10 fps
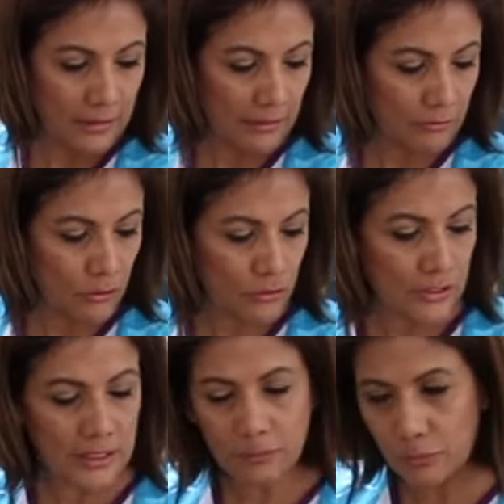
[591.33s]
I've
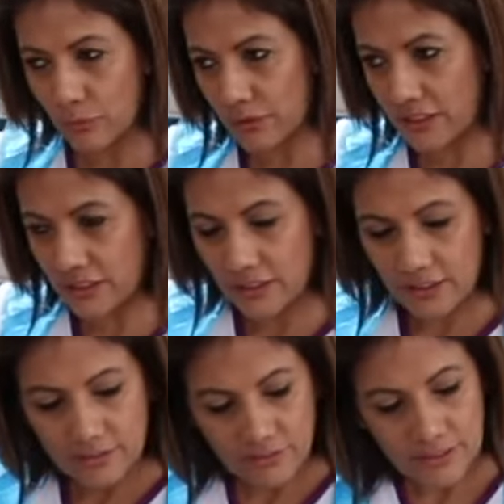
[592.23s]
loosened up all the
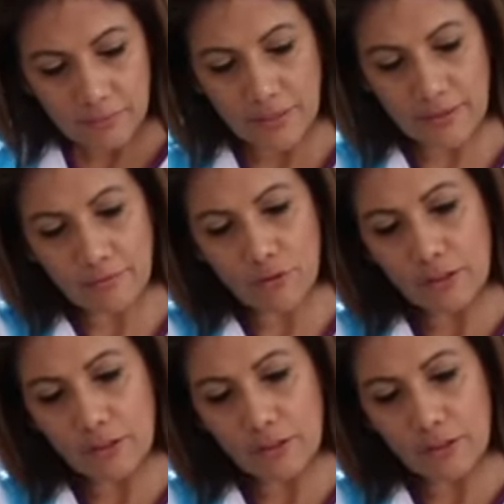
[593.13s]
dirt, grime and I've